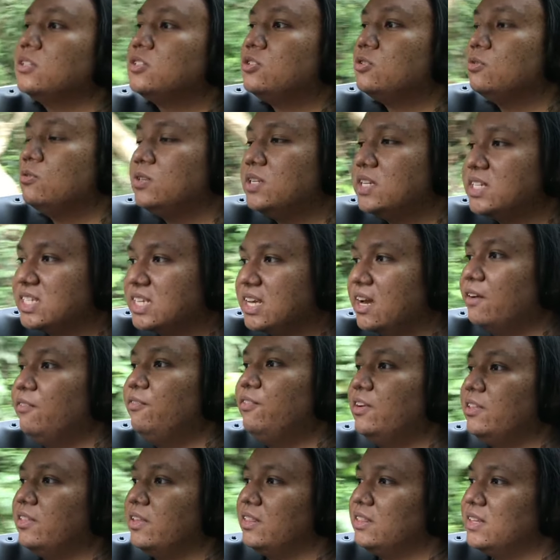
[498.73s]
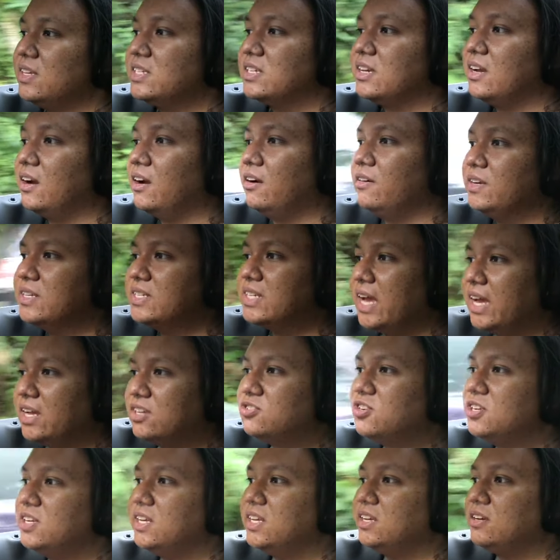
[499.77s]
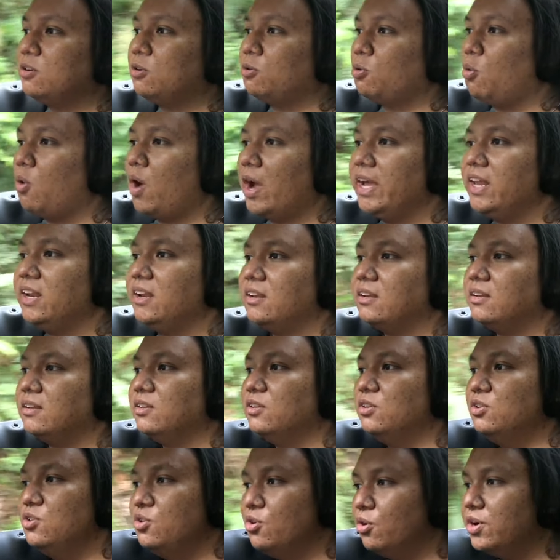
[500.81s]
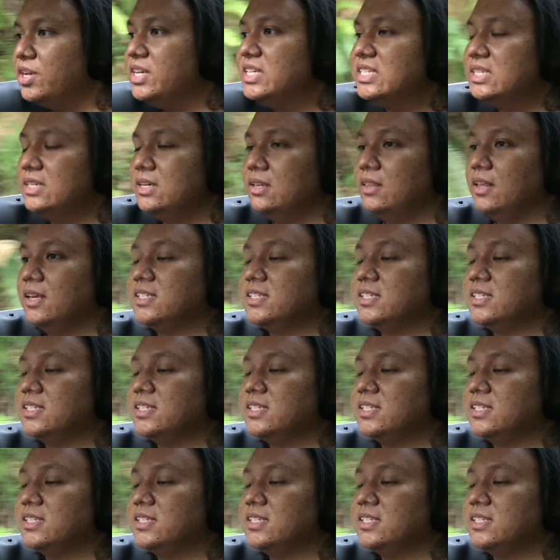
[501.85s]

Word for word: to discover that this car is actually quite noisy.